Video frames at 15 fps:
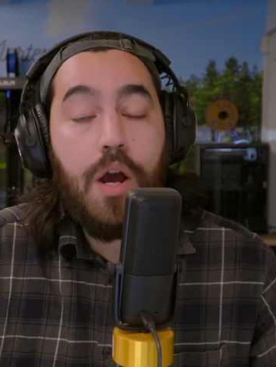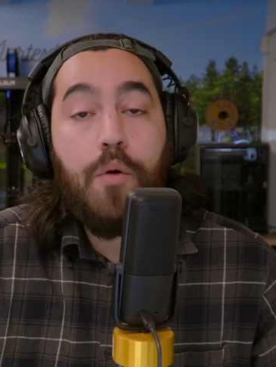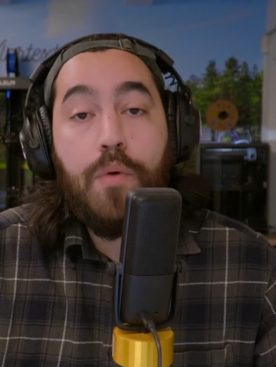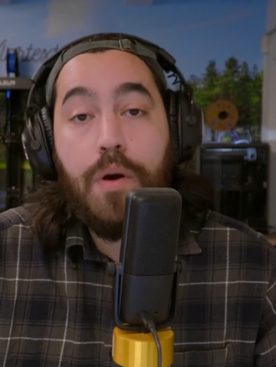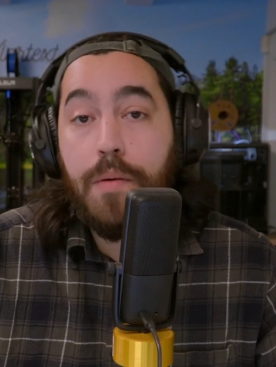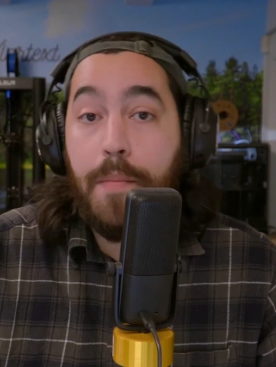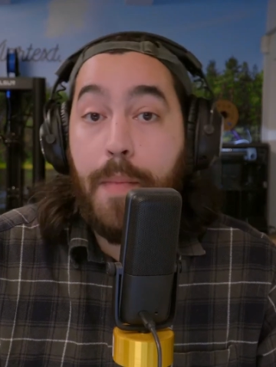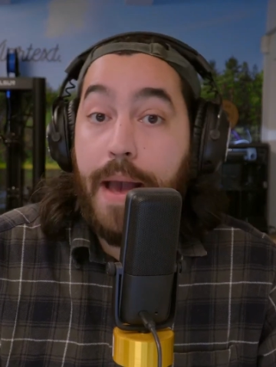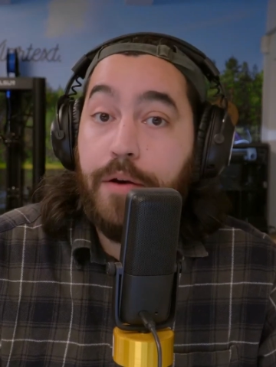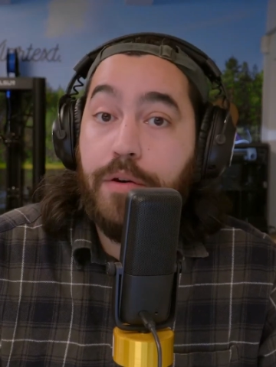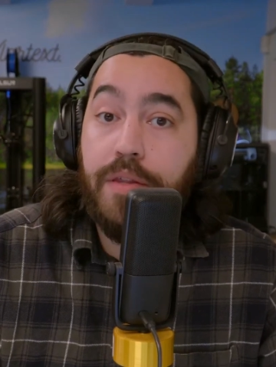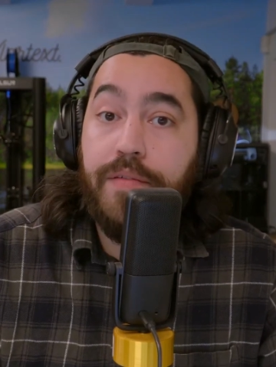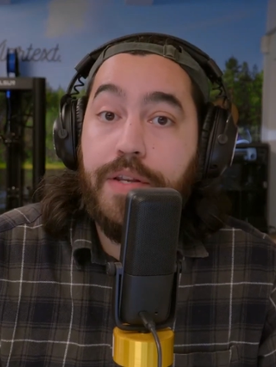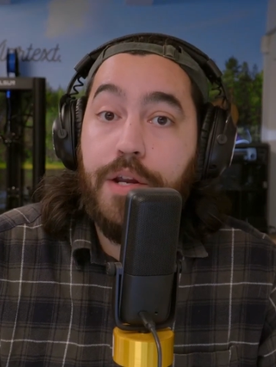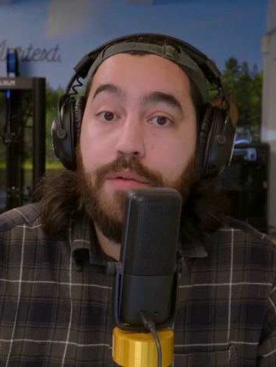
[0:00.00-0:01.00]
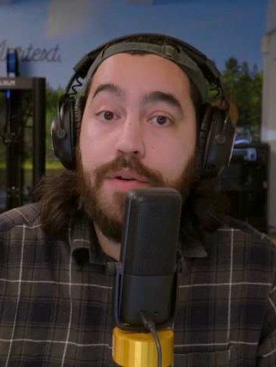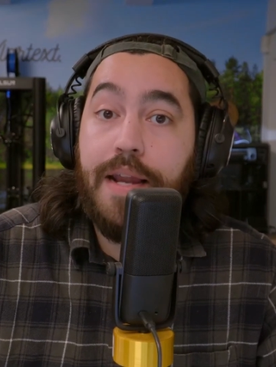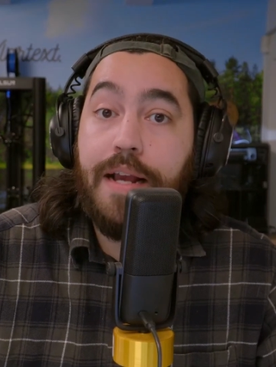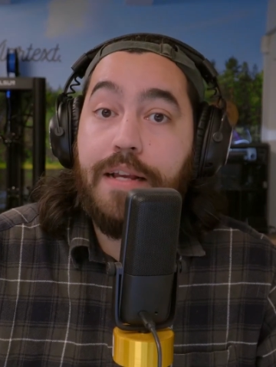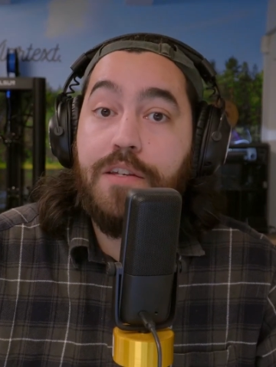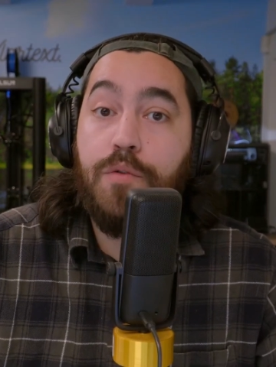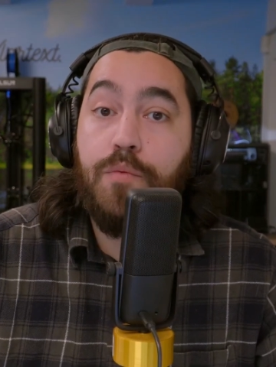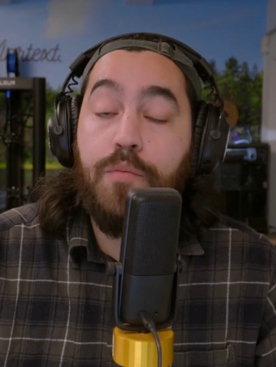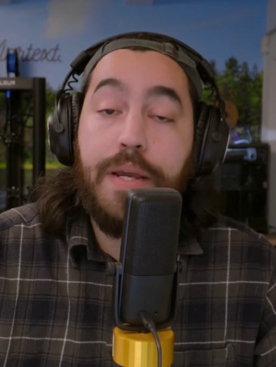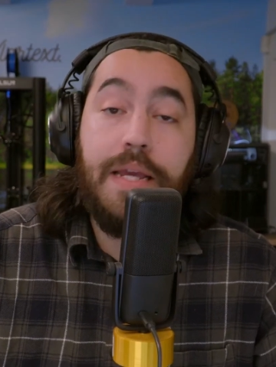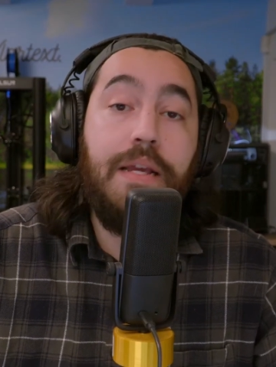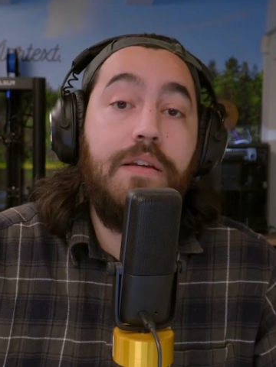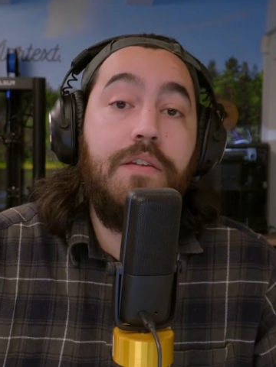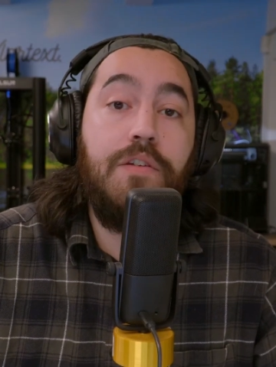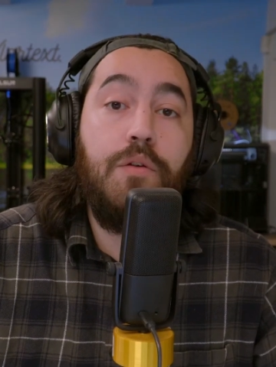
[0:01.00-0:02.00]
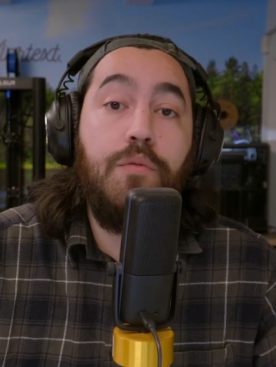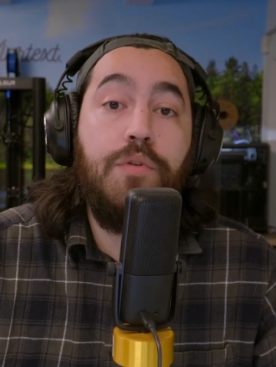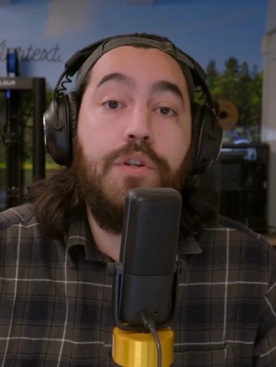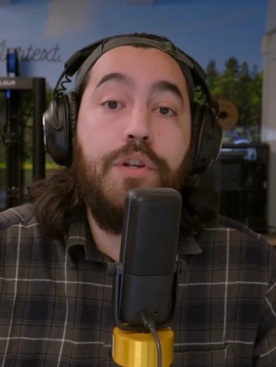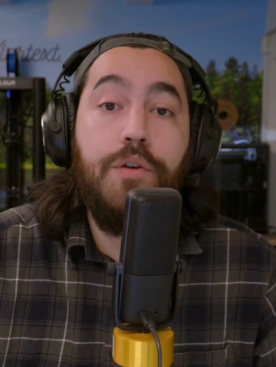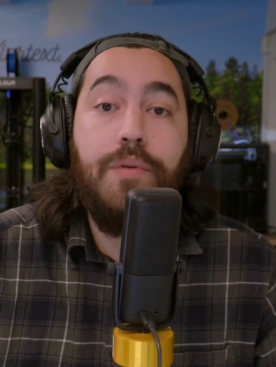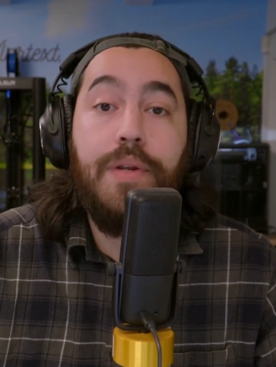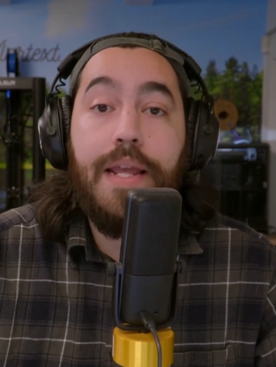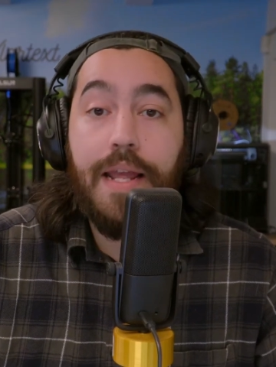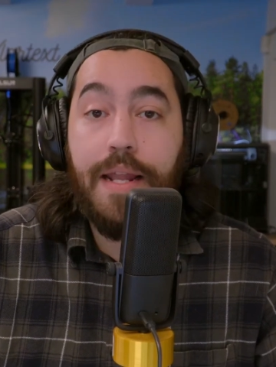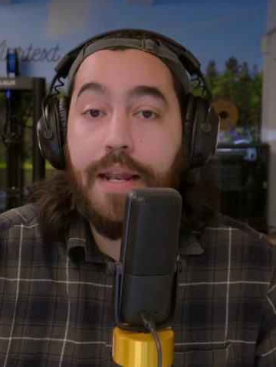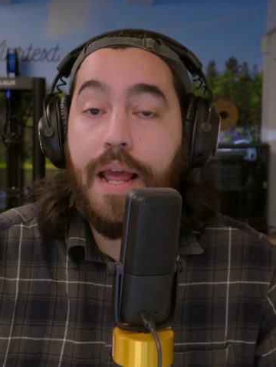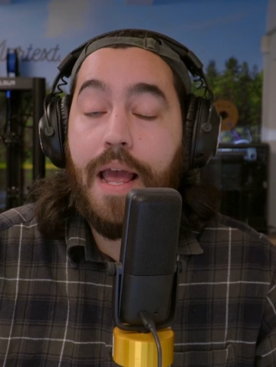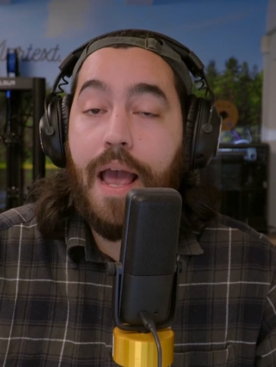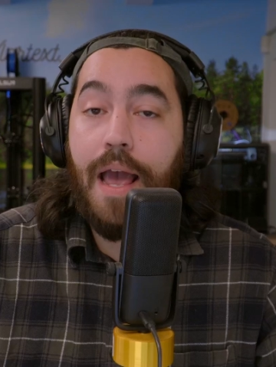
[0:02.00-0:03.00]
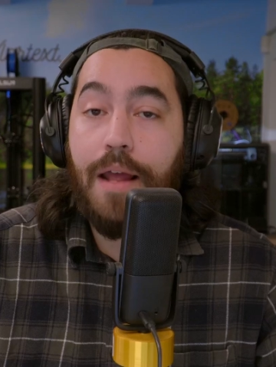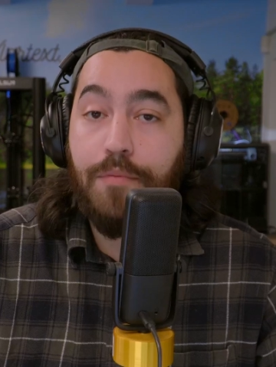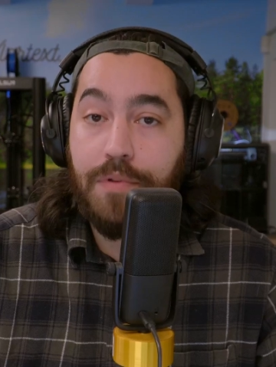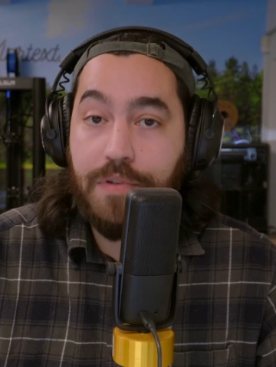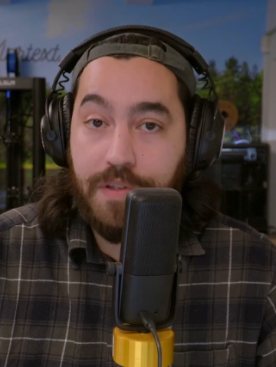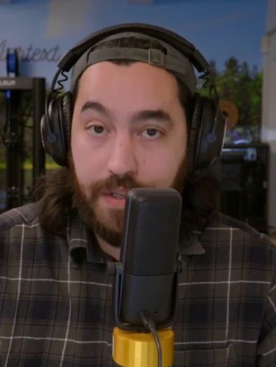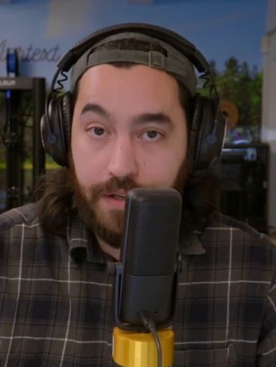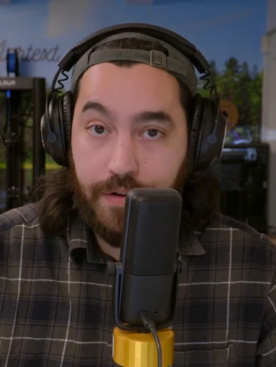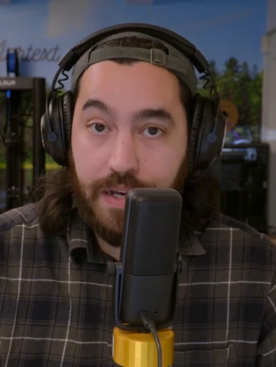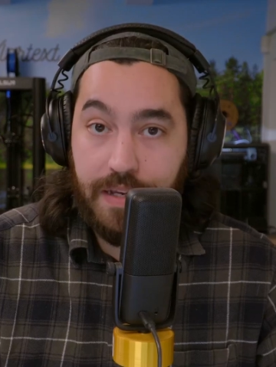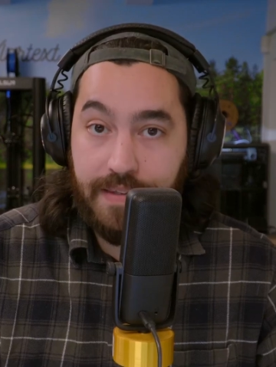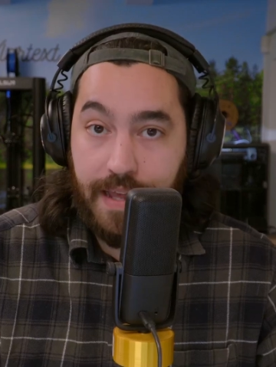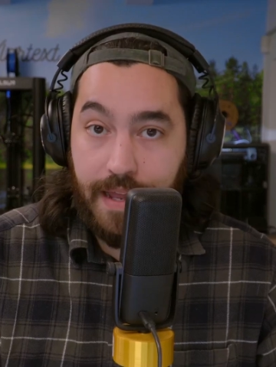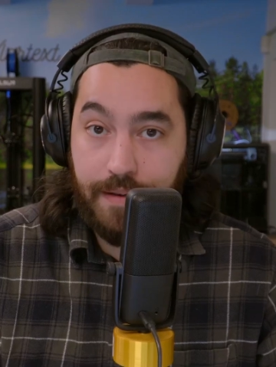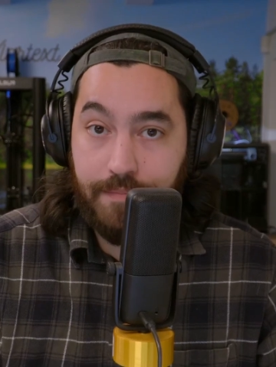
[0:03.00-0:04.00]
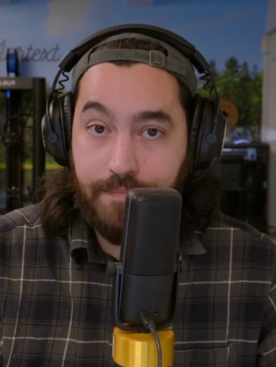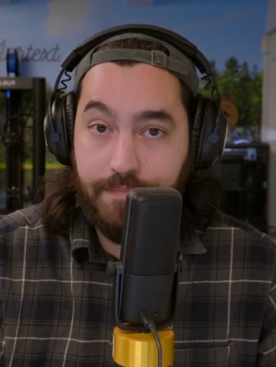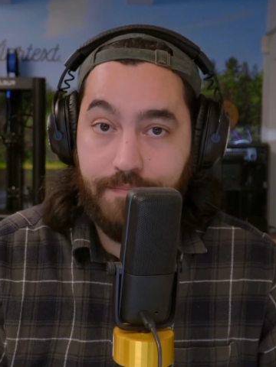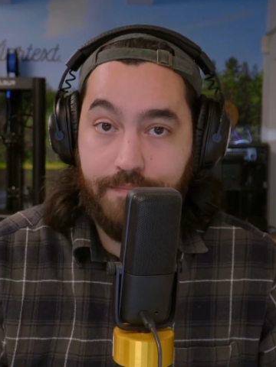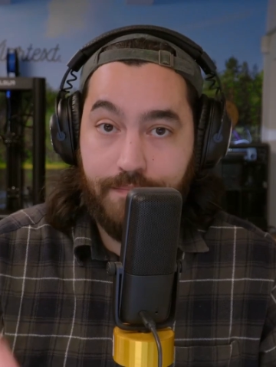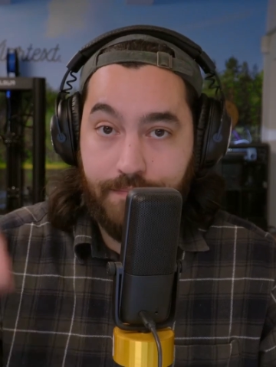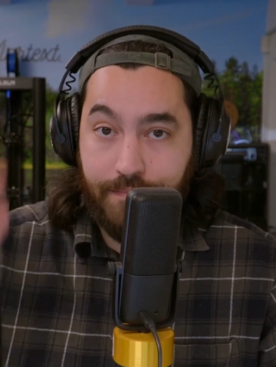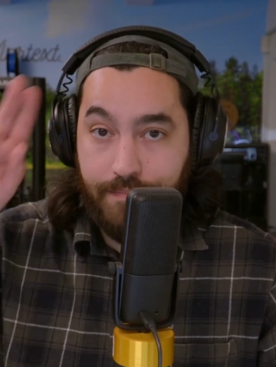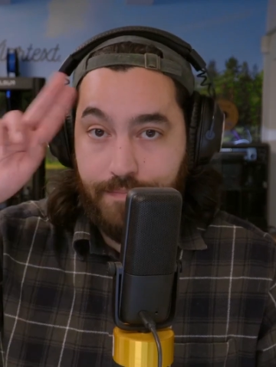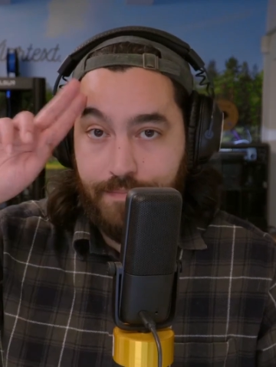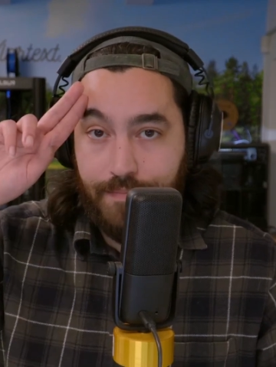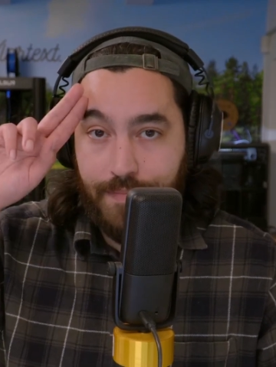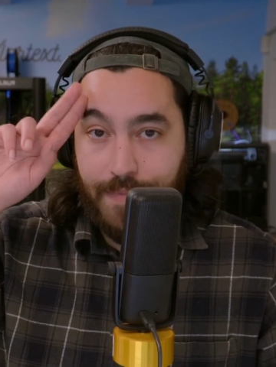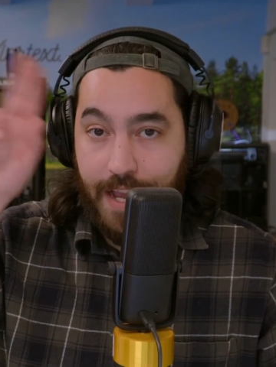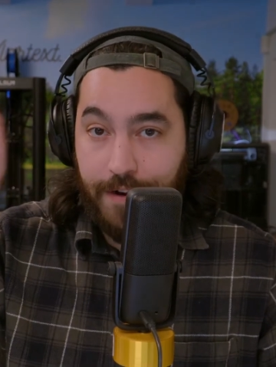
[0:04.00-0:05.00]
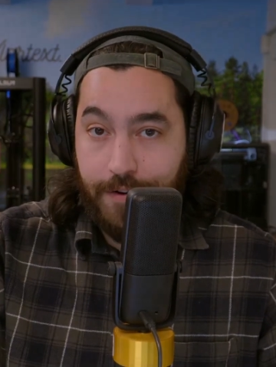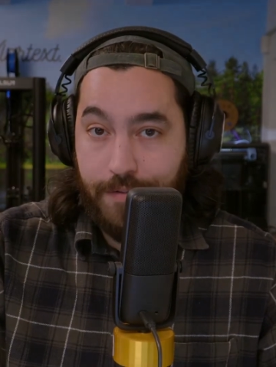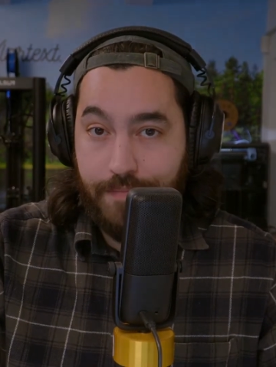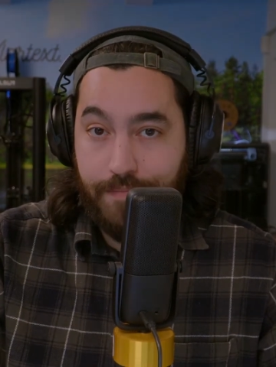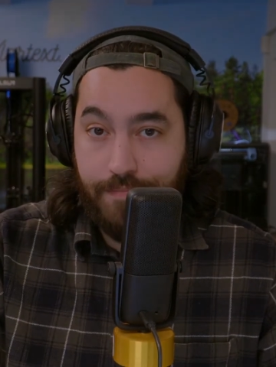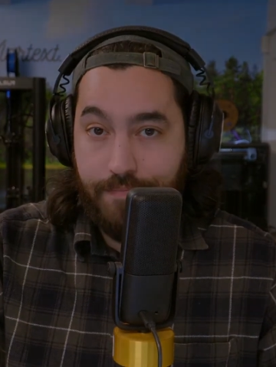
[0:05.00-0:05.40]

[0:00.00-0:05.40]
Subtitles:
We'll be back with a video next week, so tune in, and we'll see you guys then. Later.